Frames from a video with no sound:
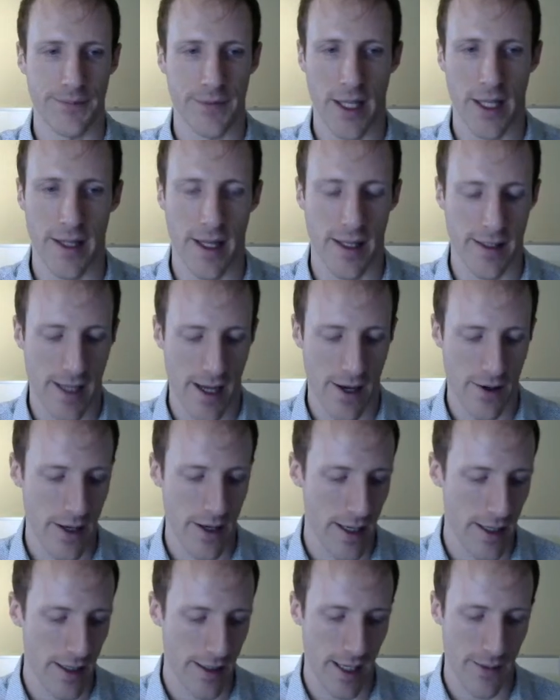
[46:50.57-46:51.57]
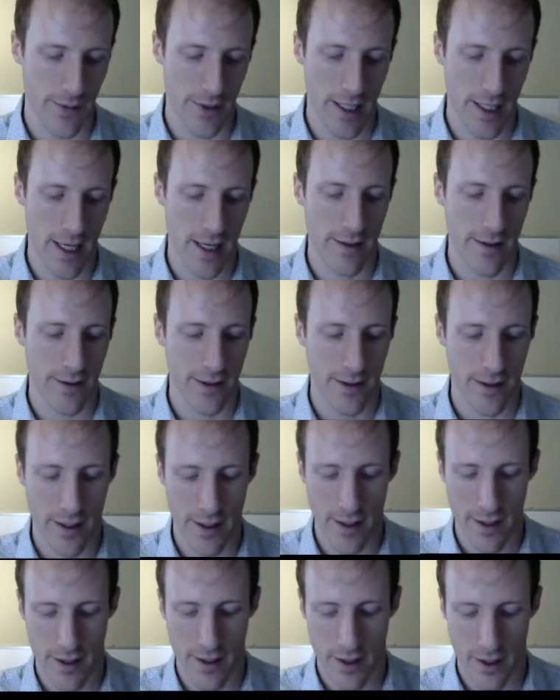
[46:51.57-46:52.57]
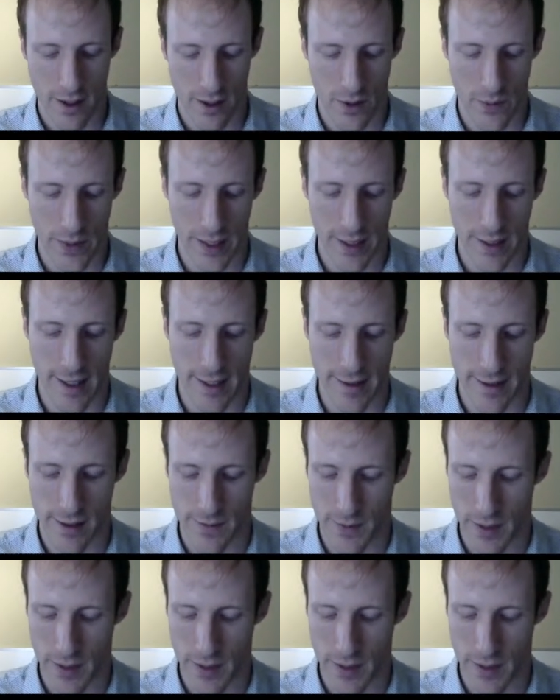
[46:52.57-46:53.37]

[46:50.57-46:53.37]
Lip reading: and that's how it is able to handle weighted edges.